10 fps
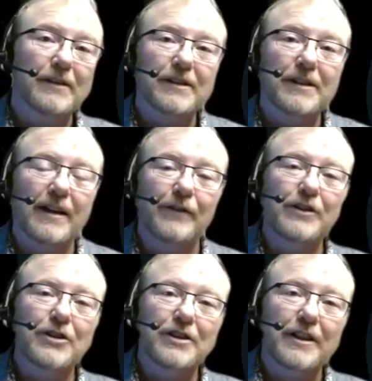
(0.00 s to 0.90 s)
It's kind of
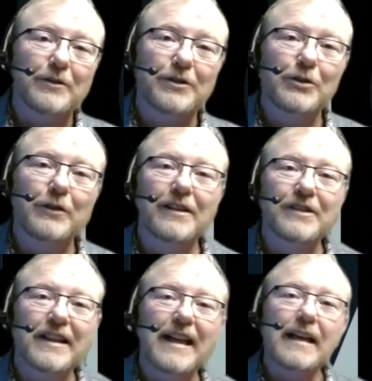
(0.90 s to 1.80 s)
interesting. It was
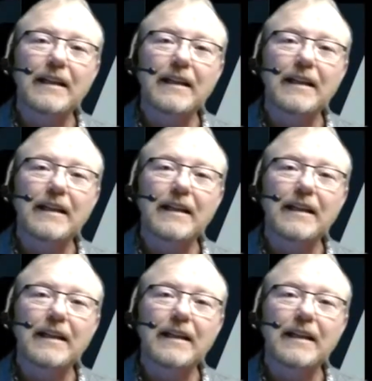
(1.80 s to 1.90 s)
2008.